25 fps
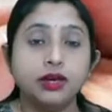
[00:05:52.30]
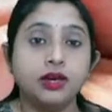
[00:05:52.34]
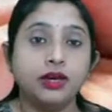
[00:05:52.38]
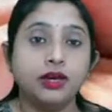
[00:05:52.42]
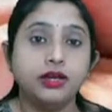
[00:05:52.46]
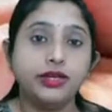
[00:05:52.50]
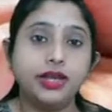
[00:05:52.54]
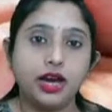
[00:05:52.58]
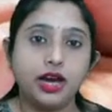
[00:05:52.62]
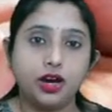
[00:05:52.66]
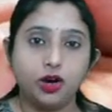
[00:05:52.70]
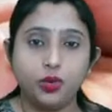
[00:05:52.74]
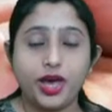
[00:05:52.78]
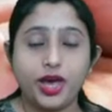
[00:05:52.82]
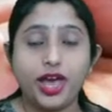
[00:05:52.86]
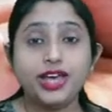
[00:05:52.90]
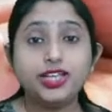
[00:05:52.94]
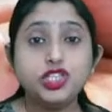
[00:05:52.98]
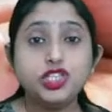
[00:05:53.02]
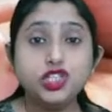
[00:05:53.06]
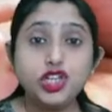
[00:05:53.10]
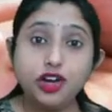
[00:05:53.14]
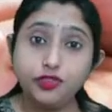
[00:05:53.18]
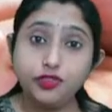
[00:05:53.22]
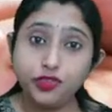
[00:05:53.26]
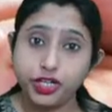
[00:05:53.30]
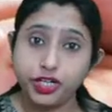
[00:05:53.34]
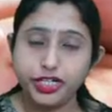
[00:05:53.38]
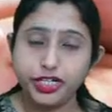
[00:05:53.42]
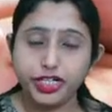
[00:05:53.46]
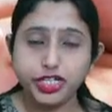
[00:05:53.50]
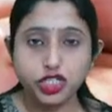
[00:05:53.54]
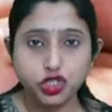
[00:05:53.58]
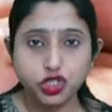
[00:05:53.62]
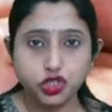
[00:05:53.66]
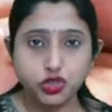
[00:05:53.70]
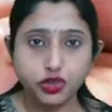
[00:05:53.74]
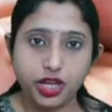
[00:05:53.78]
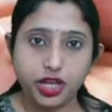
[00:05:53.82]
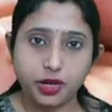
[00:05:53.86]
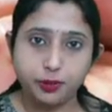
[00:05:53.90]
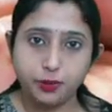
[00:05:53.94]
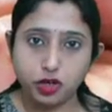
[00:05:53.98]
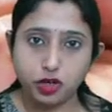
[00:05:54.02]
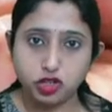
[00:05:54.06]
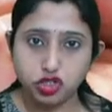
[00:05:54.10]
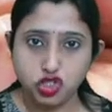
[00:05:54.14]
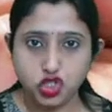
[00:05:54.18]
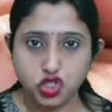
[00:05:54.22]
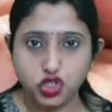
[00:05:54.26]
Now, as you understood
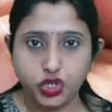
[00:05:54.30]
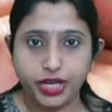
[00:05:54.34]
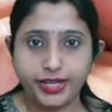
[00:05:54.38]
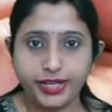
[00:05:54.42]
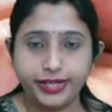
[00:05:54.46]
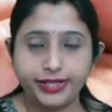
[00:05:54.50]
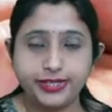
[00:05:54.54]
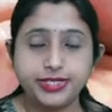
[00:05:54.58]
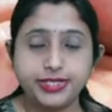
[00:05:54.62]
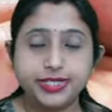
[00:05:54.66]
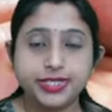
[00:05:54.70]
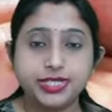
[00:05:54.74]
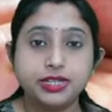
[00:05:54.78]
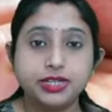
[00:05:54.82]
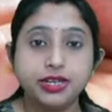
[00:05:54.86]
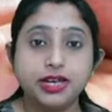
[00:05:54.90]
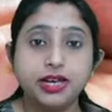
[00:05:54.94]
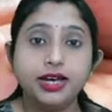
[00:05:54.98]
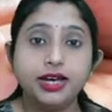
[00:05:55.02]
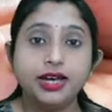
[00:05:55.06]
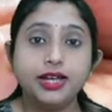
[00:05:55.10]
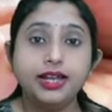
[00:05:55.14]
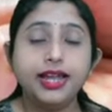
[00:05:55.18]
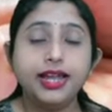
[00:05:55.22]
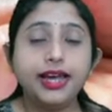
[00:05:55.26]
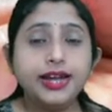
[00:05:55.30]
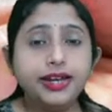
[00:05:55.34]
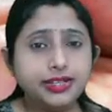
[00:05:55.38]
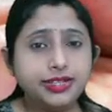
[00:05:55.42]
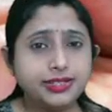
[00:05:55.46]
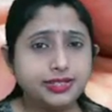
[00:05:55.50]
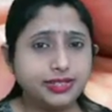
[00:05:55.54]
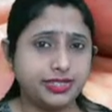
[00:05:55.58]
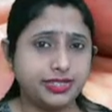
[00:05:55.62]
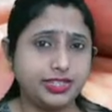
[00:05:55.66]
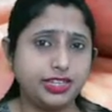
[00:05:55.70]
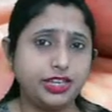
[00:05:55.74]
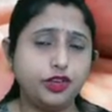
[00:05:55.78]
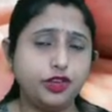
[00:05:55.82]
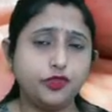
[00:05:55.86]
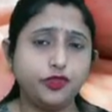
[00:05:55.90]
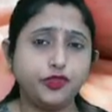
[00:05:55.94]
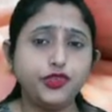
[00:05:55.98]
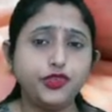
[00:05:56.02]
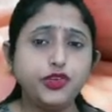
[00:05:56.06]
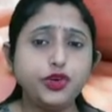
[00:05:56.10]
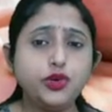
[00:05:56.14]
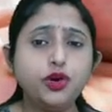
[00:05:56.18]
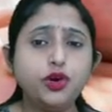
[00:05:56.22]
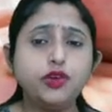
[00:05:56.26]
about change, let us see
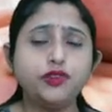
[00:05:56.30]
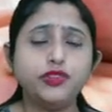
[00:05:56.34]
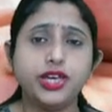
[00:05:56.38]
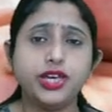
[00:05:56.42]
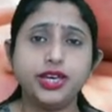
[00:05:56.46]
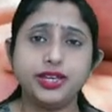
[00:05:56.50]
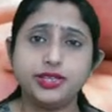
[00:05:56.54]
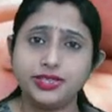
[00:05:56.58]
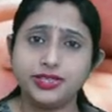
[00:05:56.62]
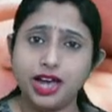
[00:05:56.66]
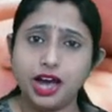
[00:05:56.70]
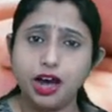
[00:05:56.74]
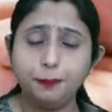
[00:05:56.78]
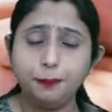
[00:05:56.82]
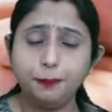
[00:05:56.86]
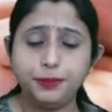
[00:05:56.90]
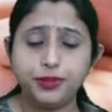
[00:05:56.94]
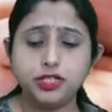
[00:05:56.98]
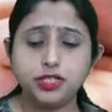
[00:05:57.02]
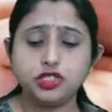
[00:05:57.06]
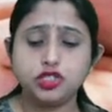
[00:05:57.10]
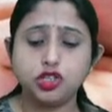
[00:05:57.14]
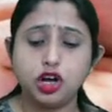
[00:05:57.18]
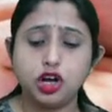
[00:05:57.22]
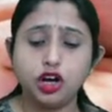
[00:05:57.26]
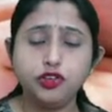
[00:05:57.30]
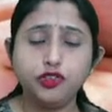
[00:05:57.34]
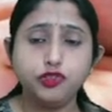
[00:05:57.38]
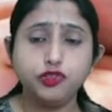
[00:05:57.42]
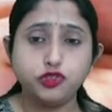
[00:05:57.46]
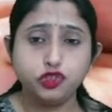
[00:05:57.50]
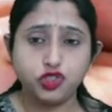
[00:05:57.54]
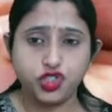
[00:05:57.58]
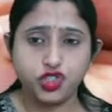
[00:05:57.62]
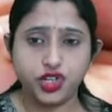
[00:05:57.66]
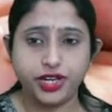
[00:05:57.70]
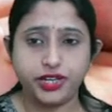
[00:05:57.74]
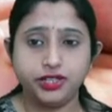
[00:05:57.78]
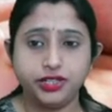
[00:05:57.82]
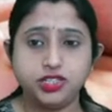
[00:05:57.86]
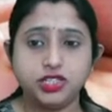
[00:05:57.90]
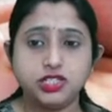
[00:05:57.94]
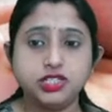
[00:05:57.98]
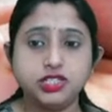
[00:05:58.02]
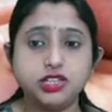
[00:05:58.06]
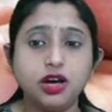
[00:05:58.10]
a few of the examples of change.